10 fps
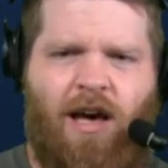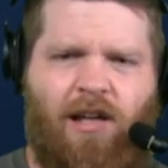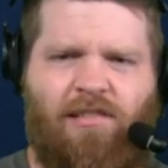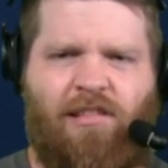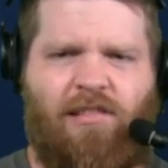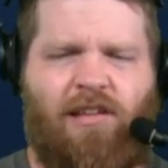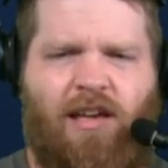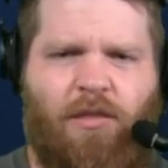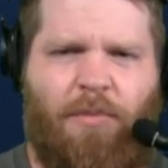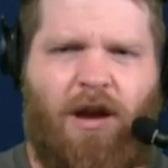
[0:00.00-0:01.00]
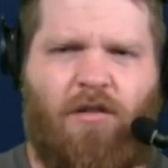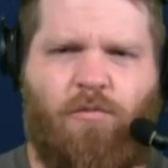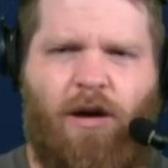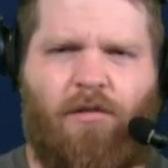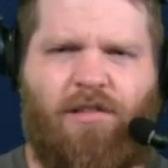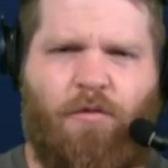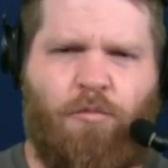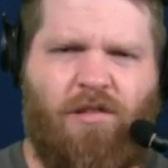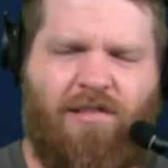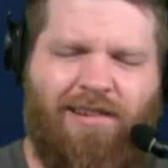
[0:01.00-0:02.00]
since the Bears' wide receiver
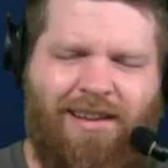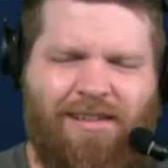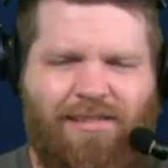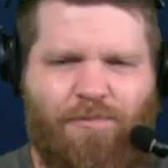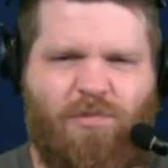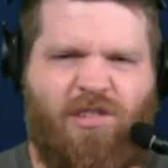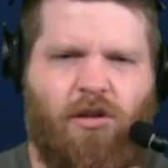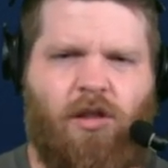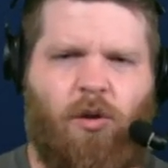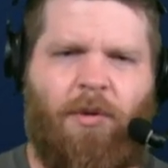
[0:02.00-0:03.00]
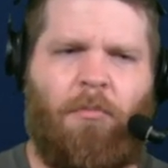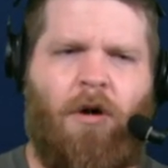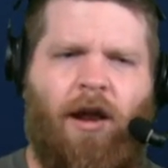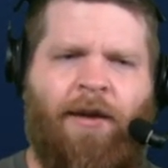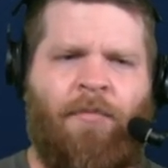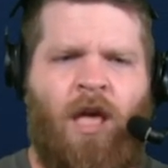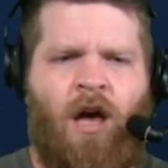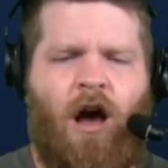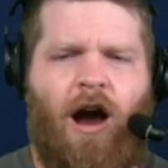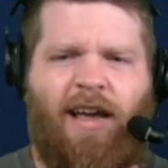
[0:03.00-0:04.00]
position is still a little bit muddy.
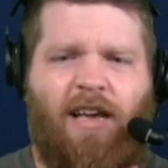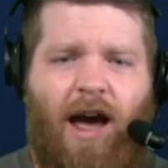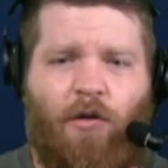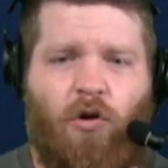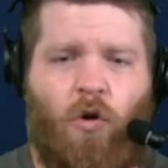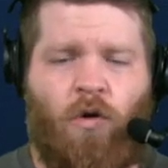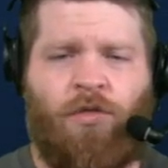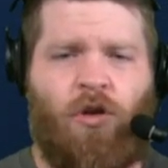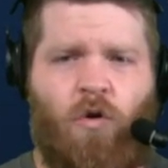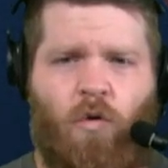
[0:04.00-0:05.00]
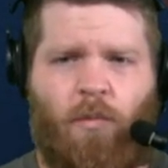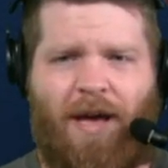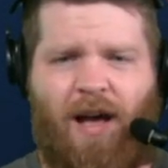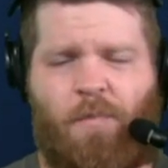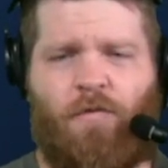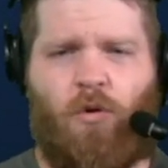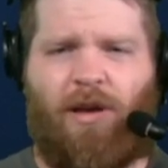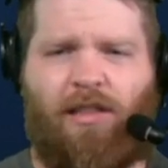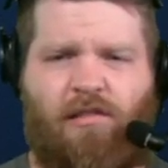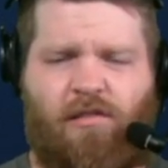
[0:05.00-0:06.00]
All right, Kyler Gordon, the cornerback, before
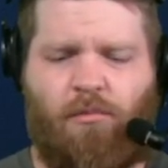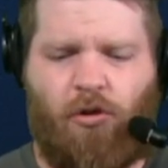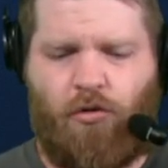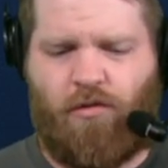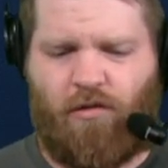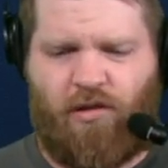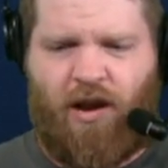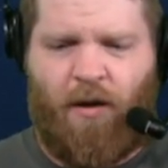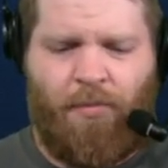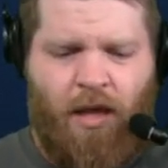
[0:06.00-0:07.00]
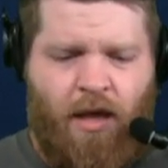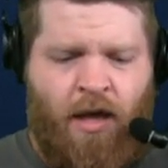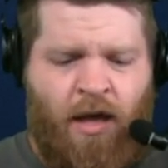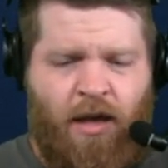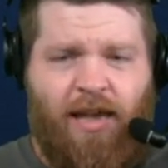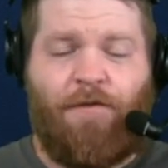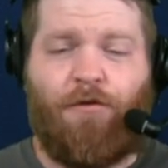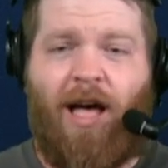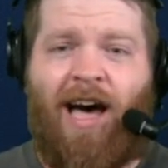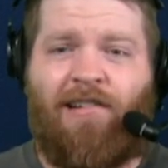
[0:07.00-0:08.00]
we get to some losers here, he
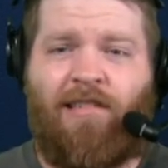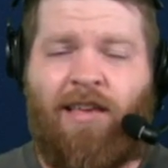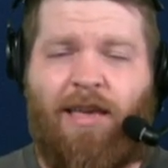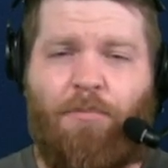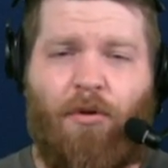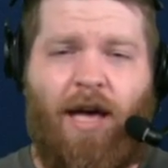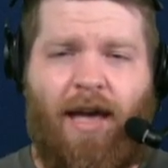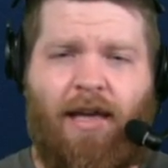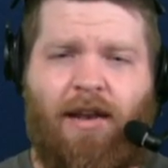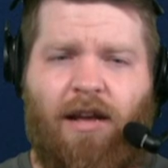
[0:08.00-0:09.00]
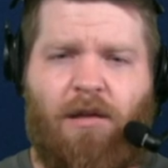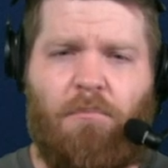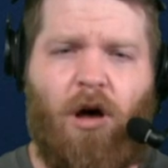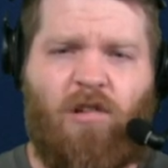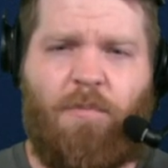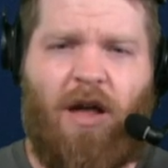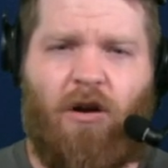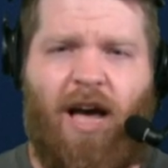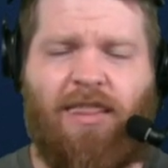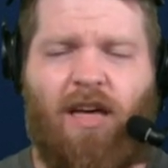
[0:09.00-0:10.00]
flashed. He played much
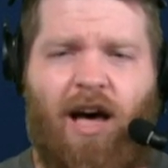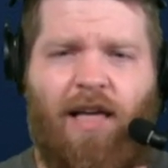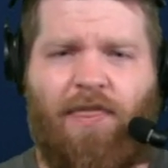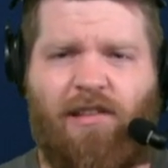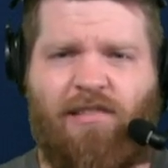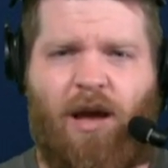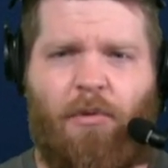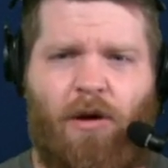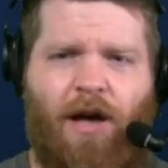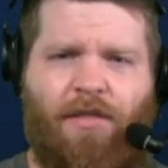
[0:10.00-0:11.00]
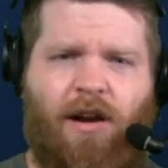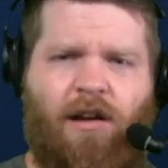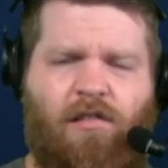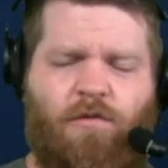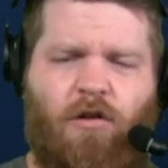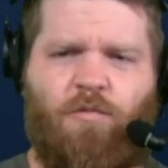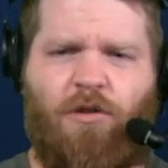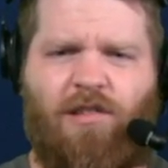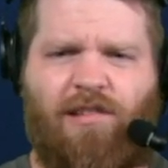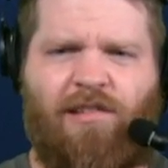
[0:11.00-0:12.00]
better, I thought, this time around than in his first
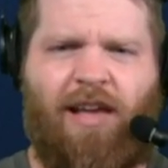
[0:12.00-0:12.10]
preseason